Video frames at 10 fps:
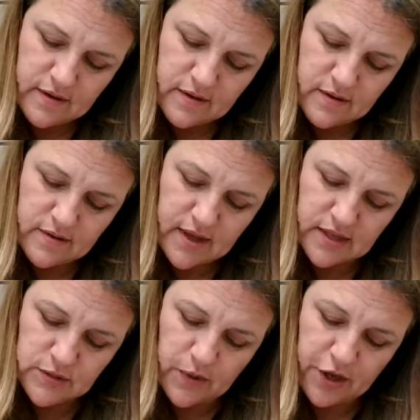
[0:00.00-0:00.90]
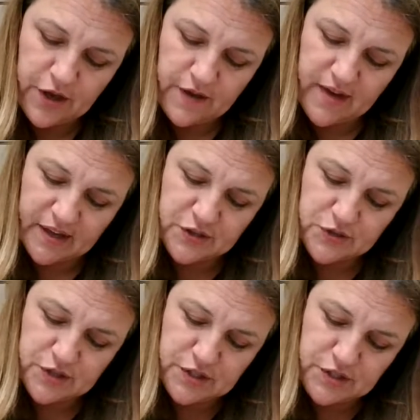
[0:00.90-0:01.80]
That's why you have
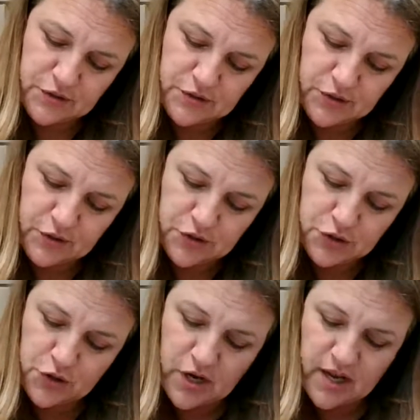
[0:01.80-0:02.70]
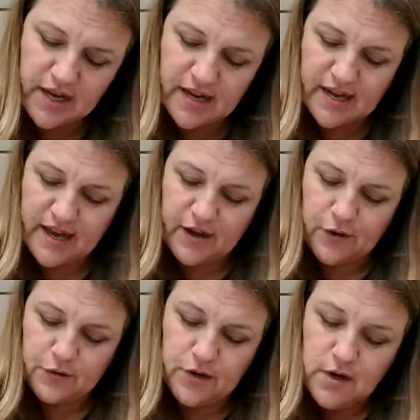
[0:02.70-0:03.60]
extras too, so you can try it
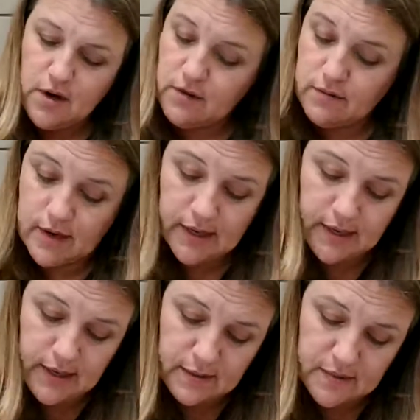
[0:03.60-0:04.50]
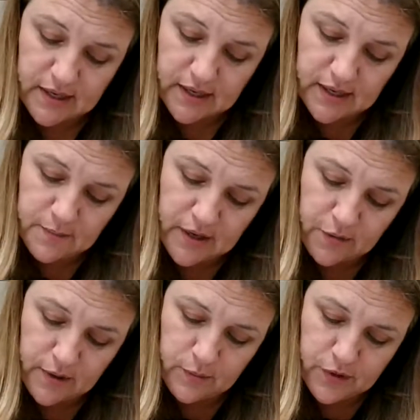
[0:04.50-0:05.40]
out. Right now, I'm not getting my
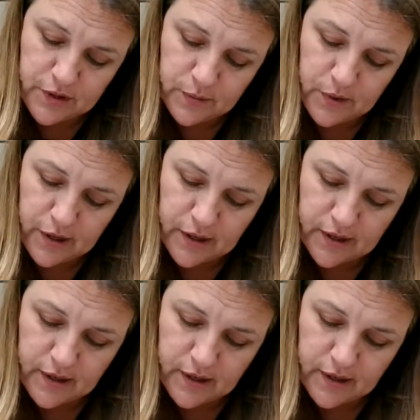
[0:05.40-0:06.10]
green one to work.